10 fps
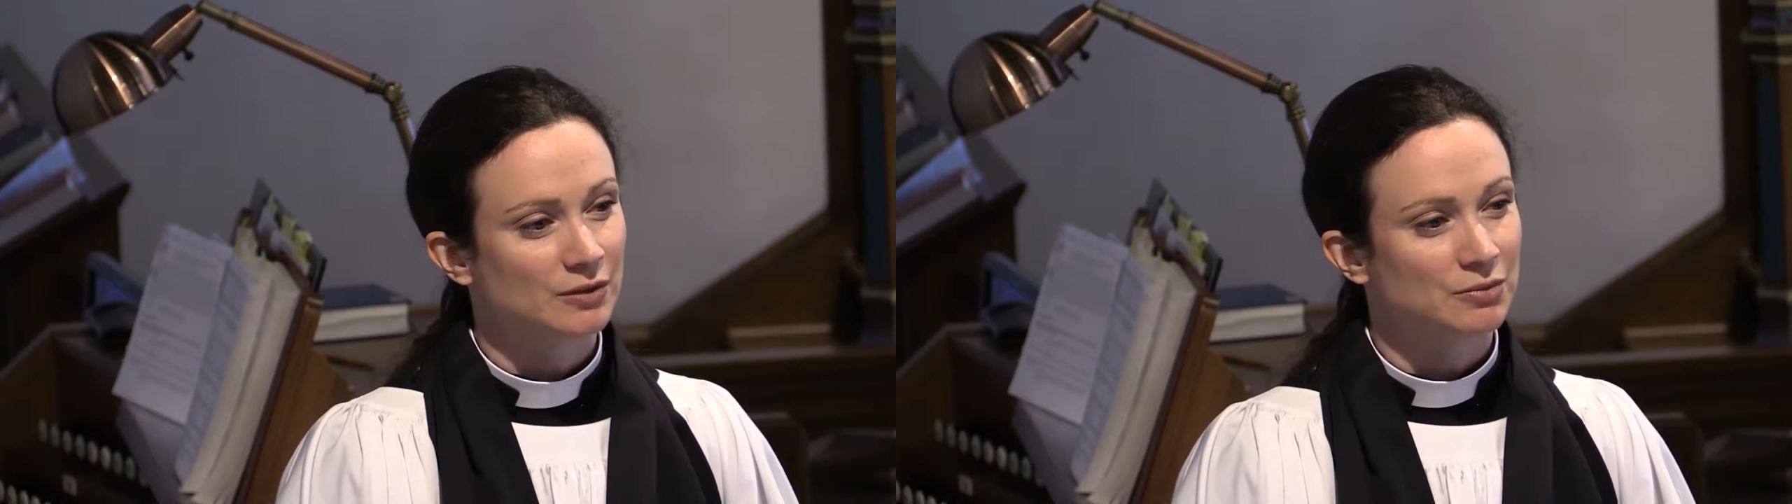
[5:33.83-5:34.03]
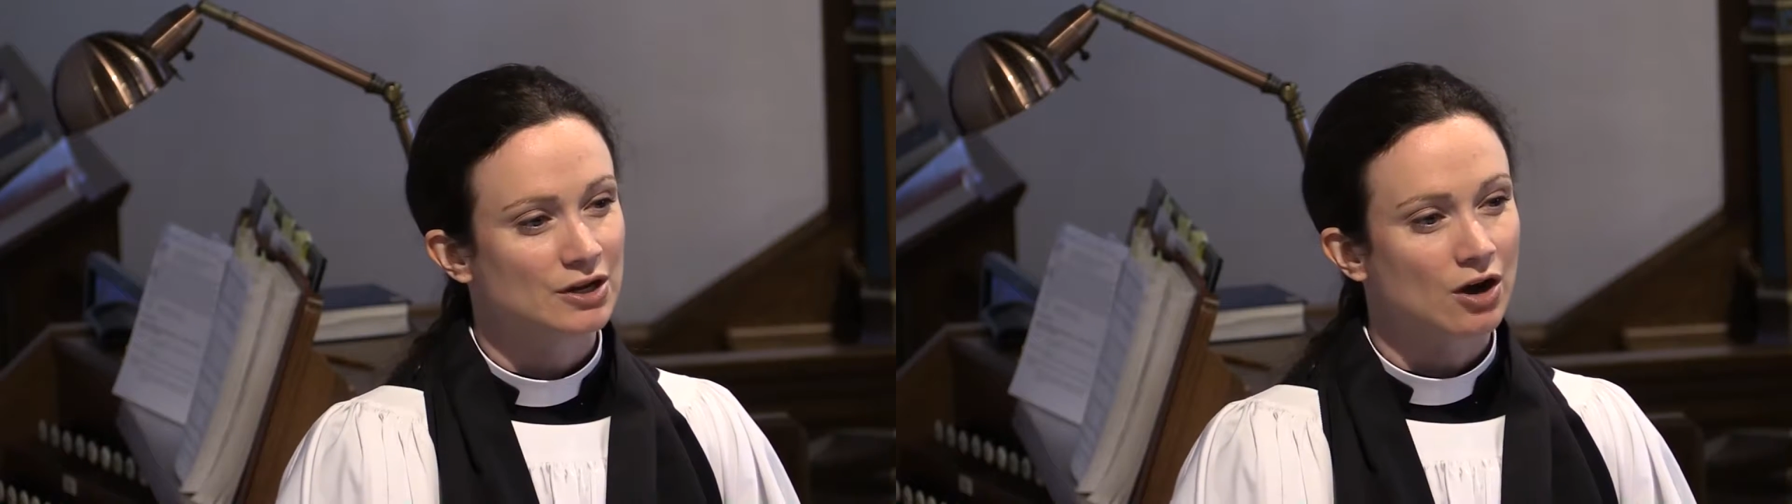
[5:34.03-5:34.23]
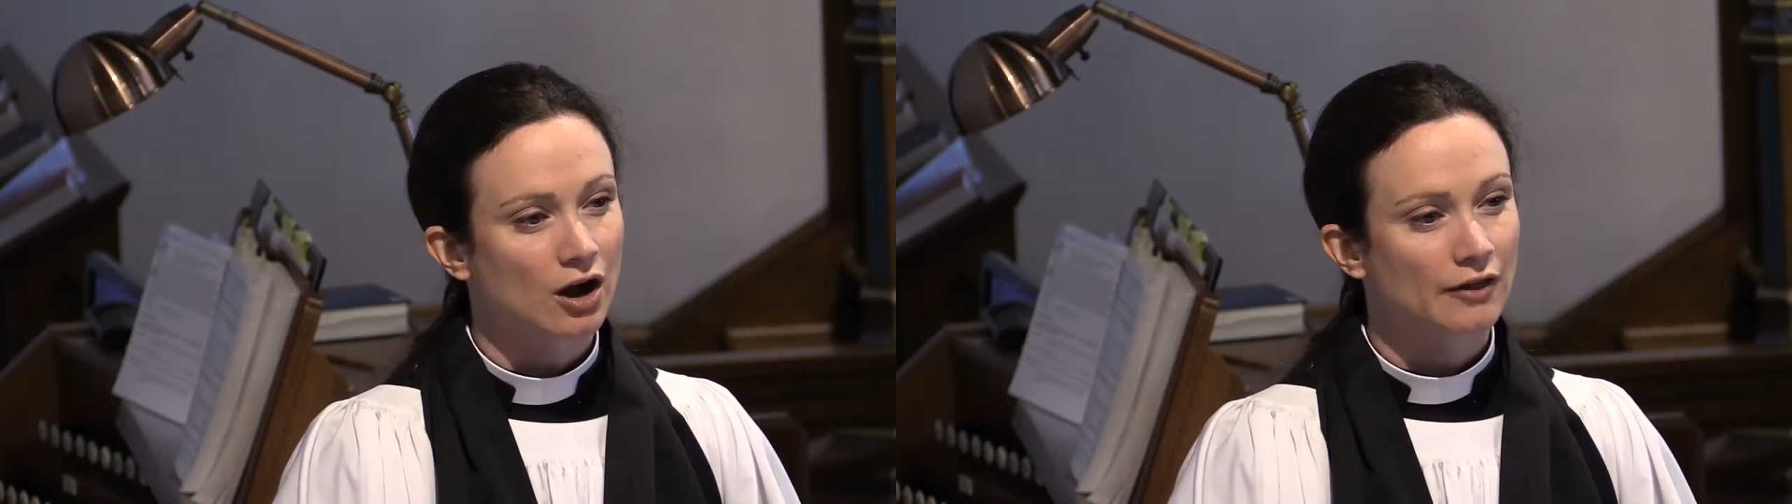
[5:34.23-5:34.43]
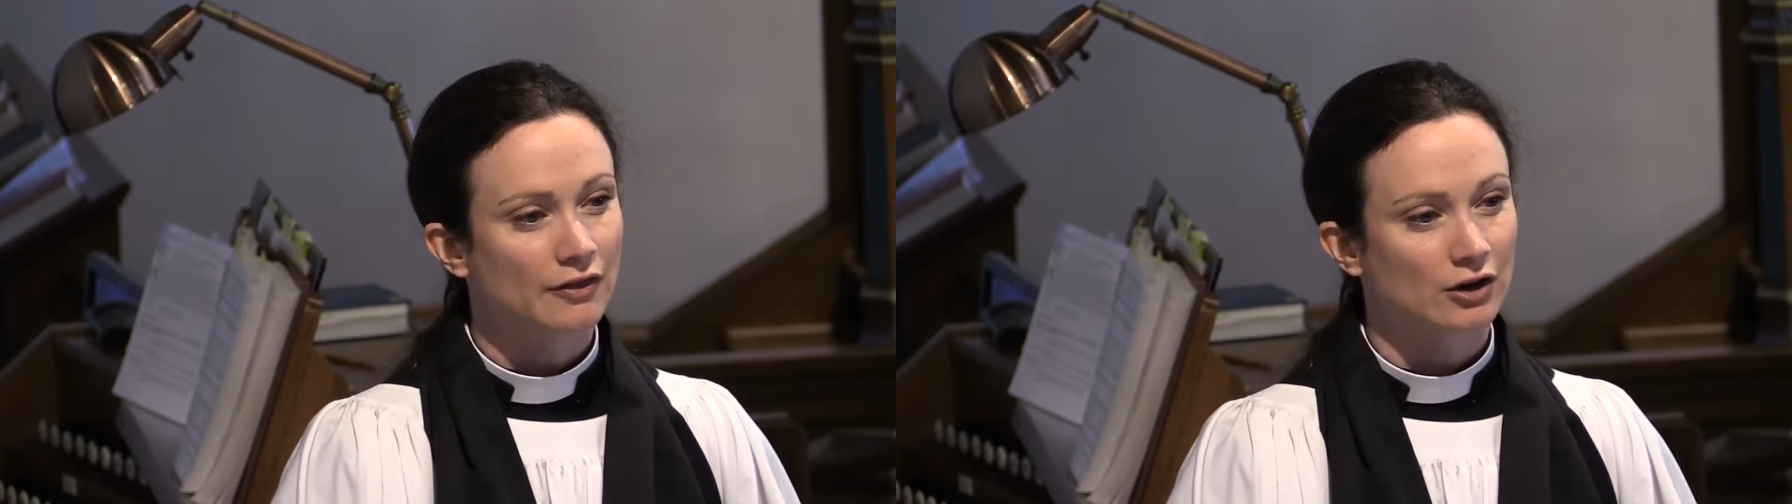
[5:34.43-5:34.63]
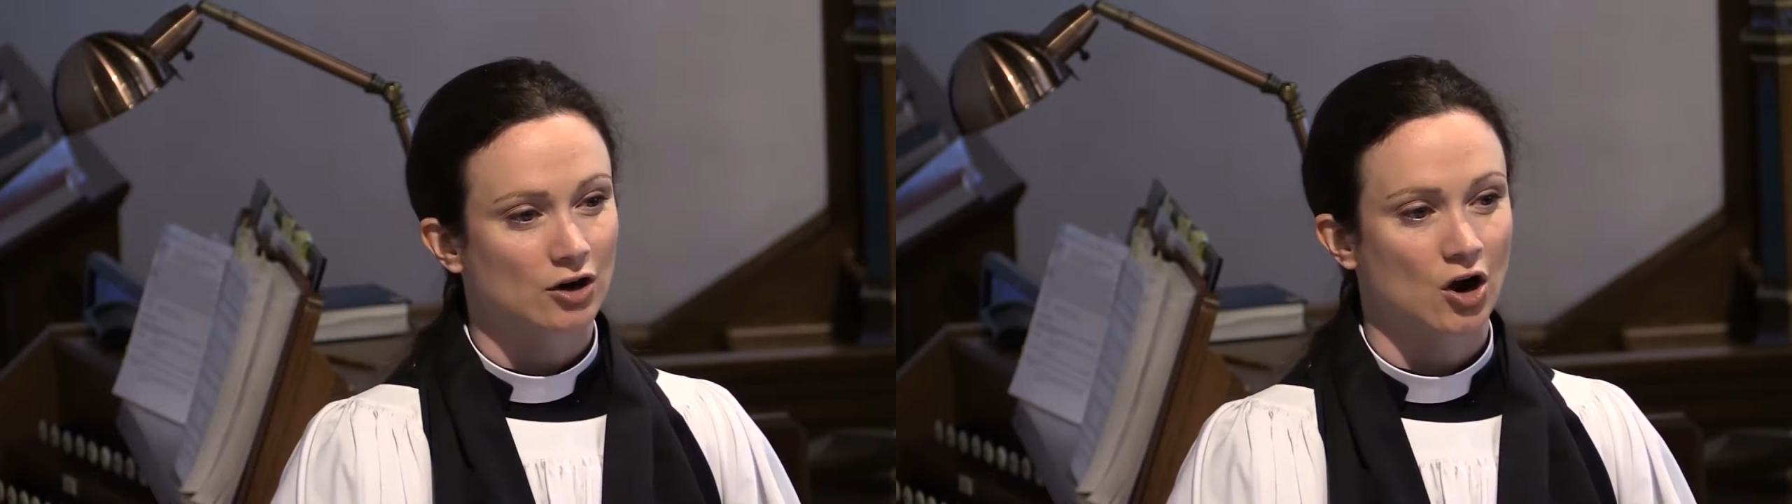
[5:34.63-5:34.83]
beyond
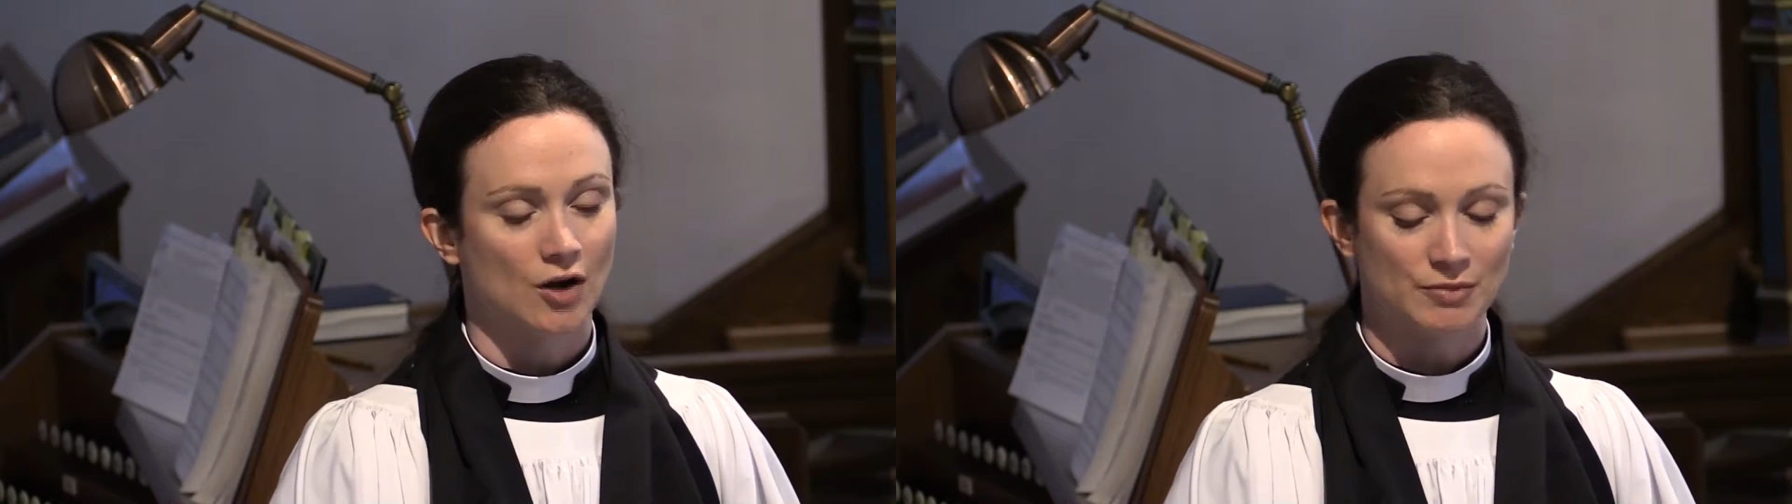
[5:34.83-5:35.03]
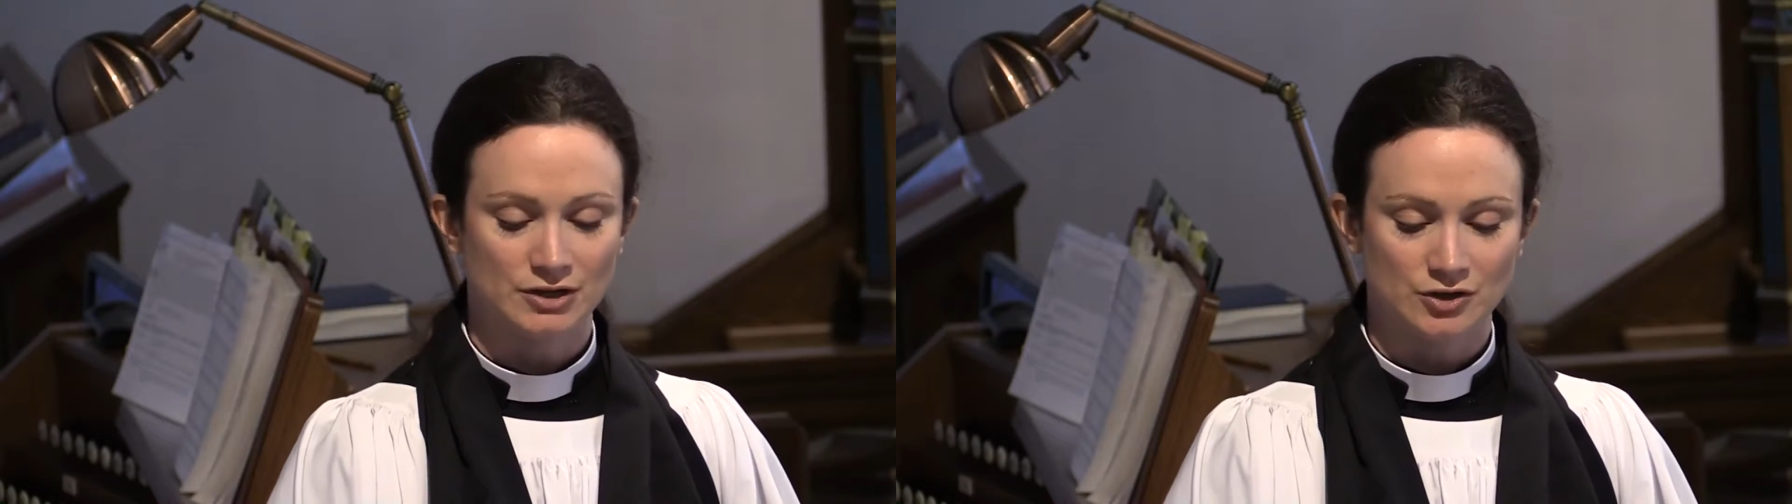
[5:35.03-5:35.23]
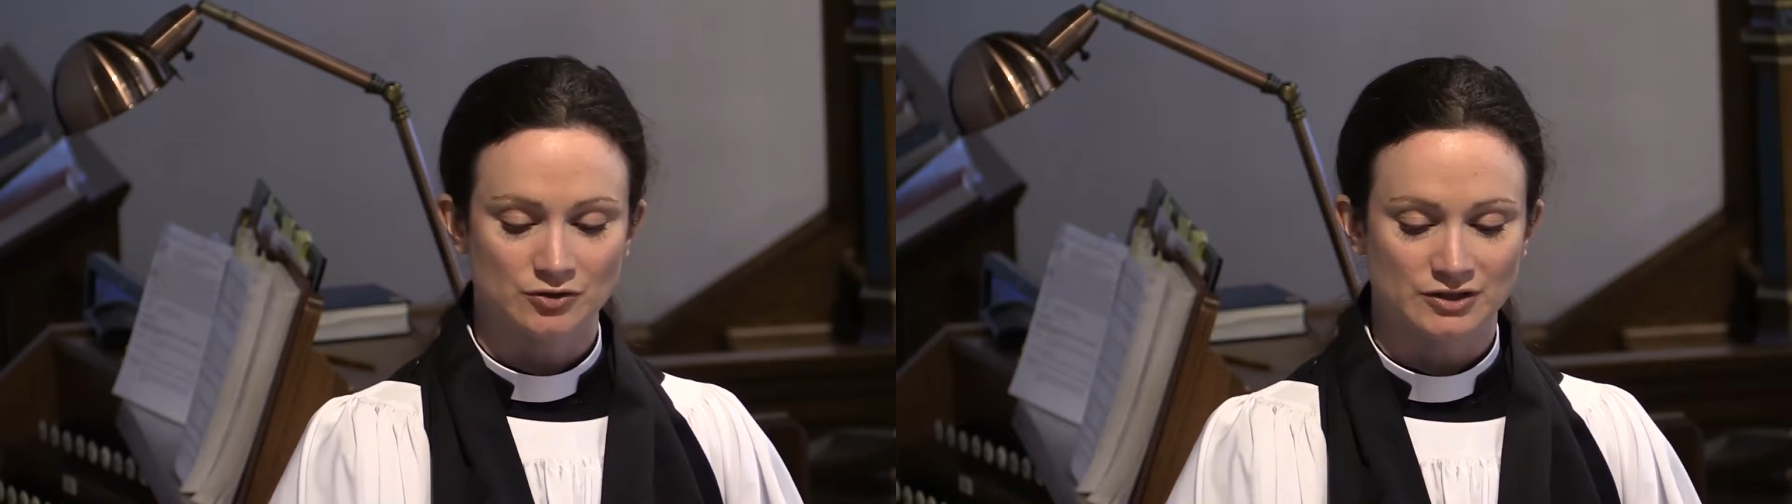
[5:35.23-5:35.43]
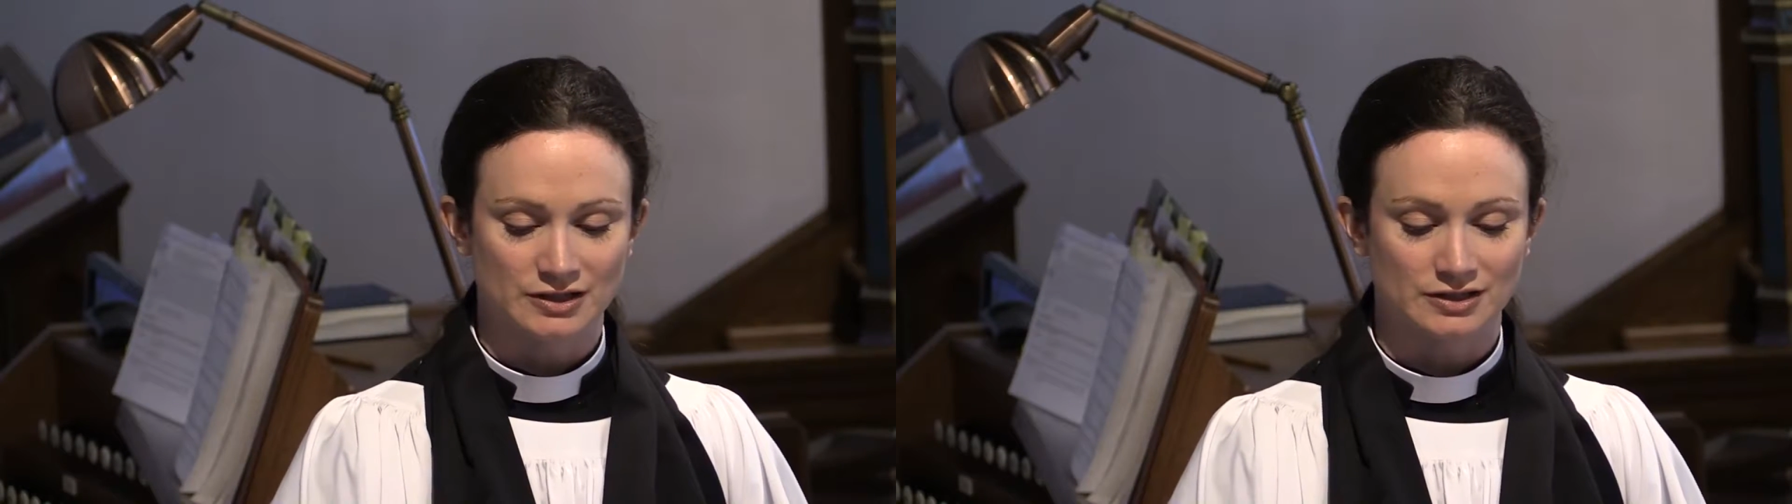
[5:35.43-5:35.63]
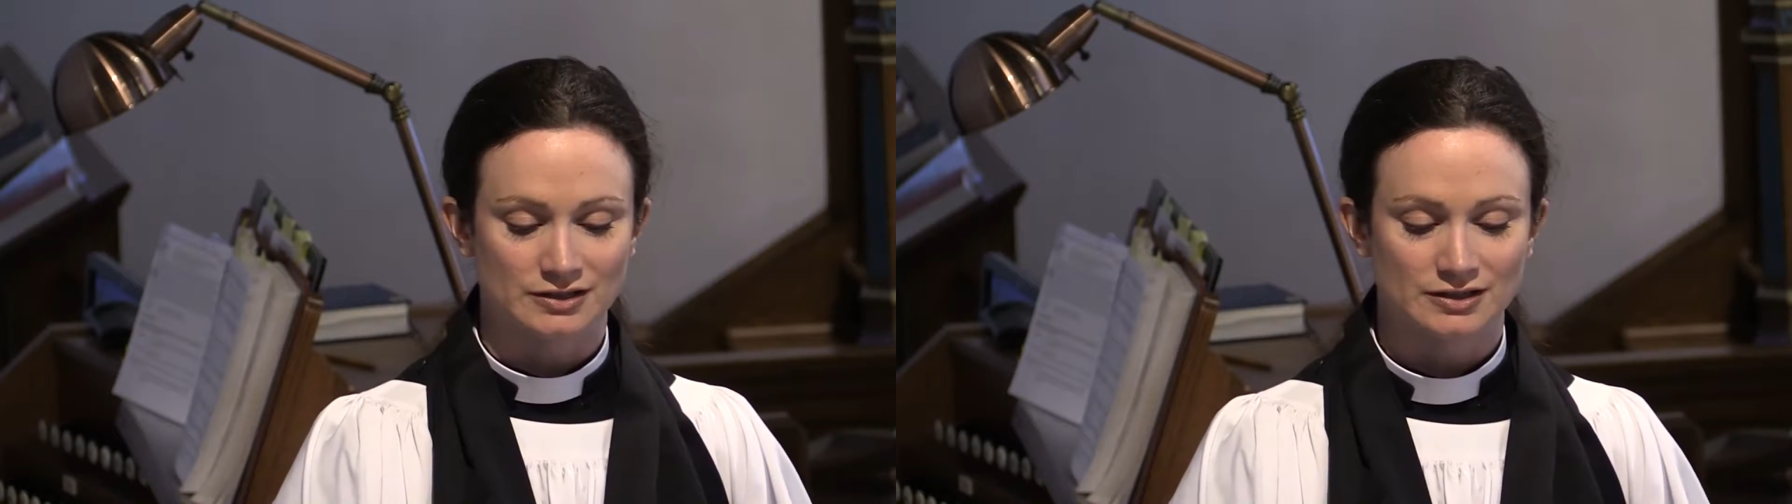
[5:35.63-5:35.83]
their common
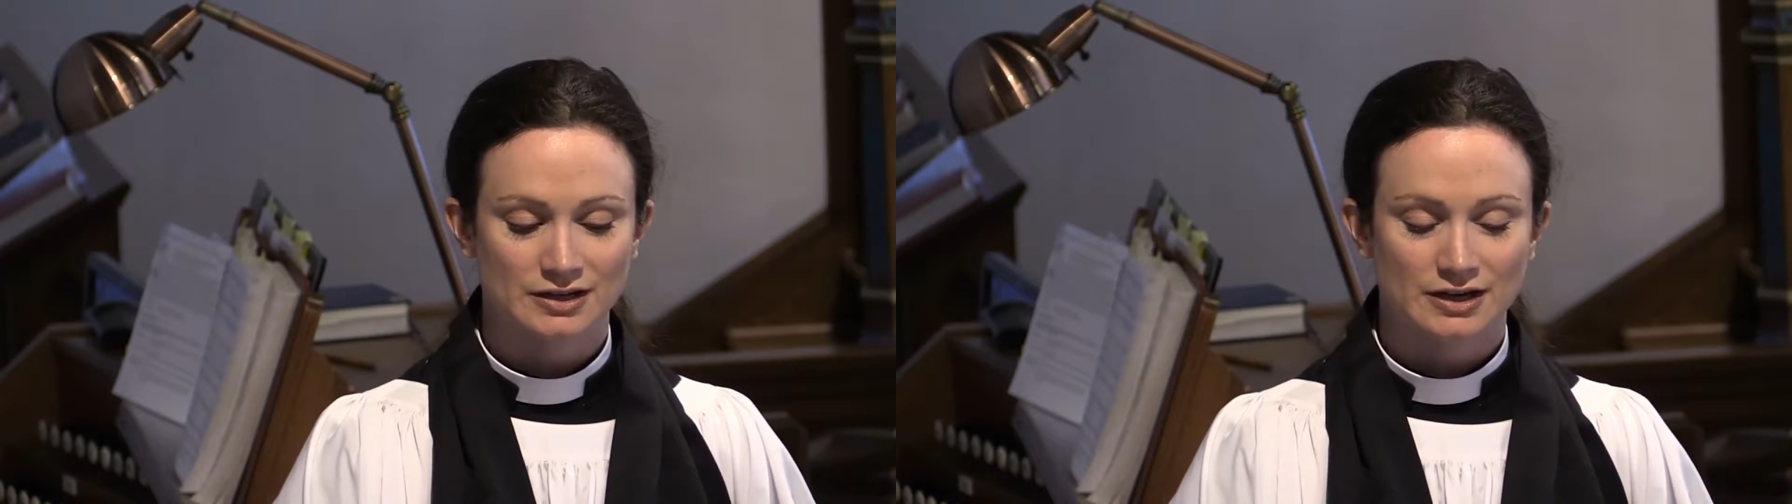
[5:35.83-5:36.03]
uses.